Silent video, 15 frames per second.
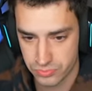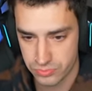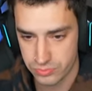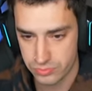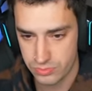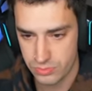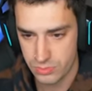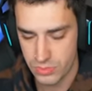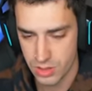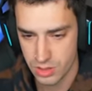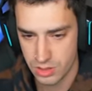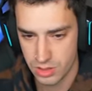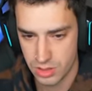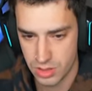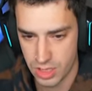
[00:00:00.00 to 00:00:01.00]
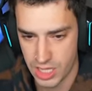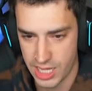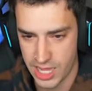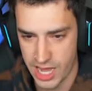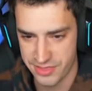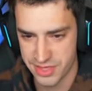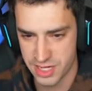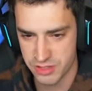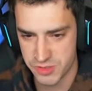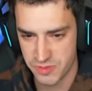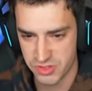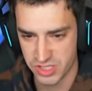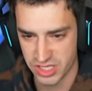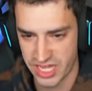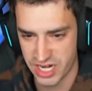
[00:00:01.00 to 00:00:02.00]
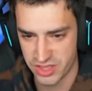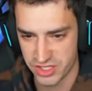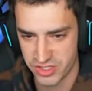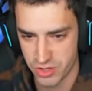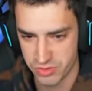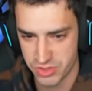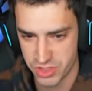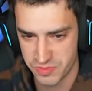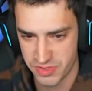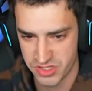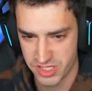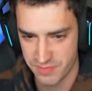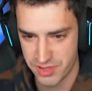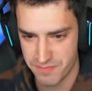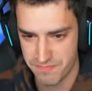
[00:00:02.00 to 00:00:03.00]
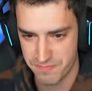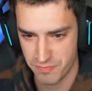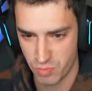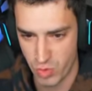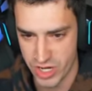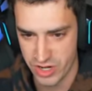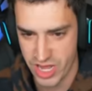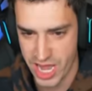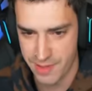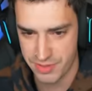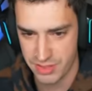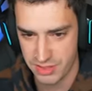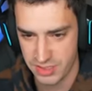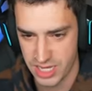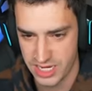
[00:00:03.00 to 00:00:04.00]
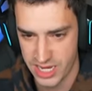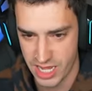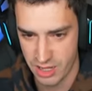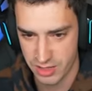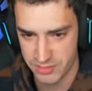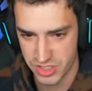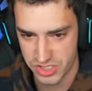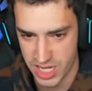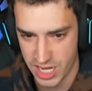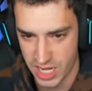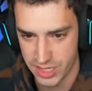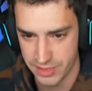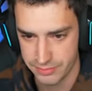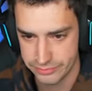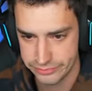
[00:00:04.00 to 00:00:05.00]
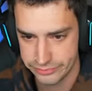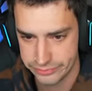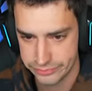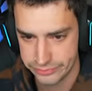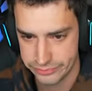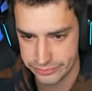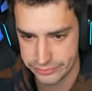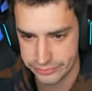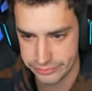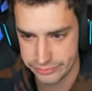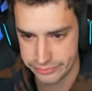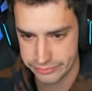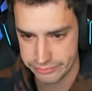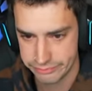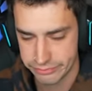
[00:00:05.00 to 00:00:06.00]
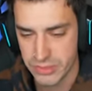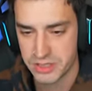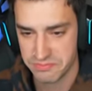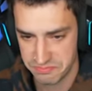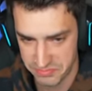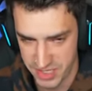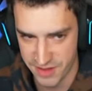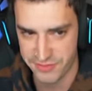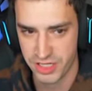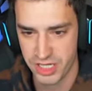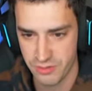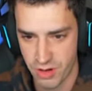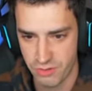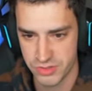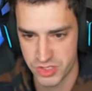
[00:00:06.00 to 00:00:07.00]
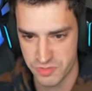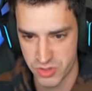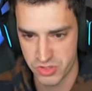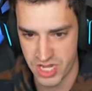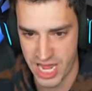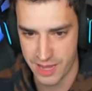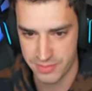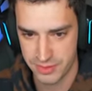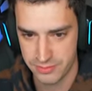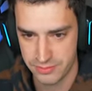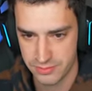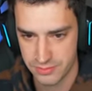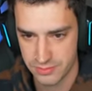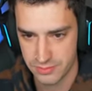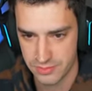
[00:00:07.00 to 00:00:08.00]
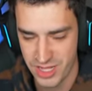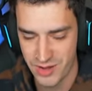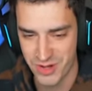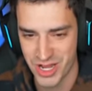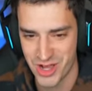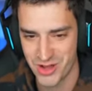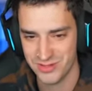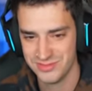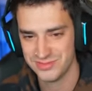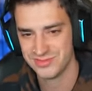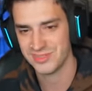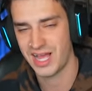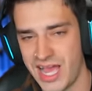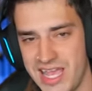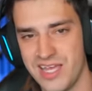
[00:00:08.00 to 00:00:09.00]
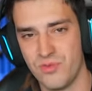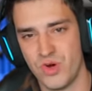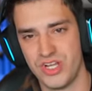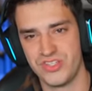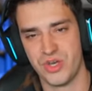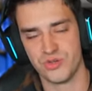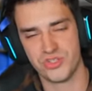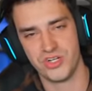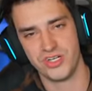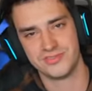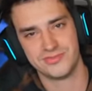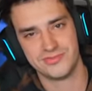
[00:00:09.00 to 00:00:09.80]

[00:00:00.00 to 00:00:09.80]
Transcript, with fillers: Uh, I think I was supposed to land on the toasters, but something weird happened, and now I'm just not on them. Definitely what was supposed to happen. There we go. I hit one toaster.